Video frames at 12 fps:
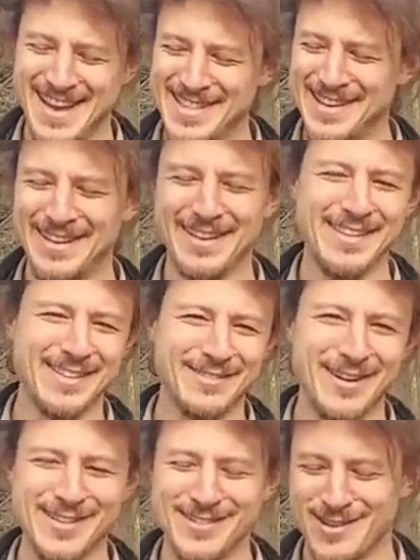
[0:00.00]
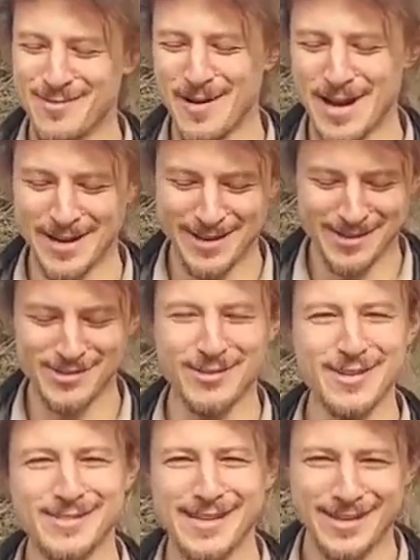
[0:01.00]
and then the rest of your body. So
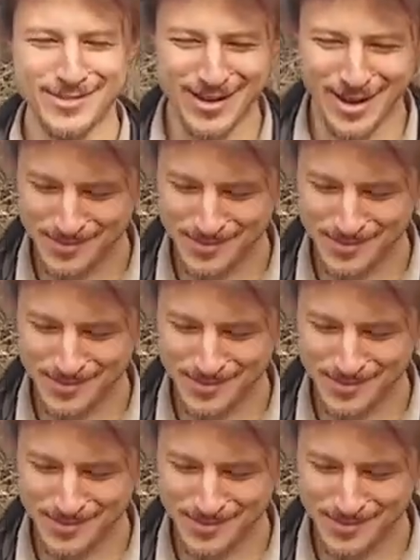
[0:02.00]
this actually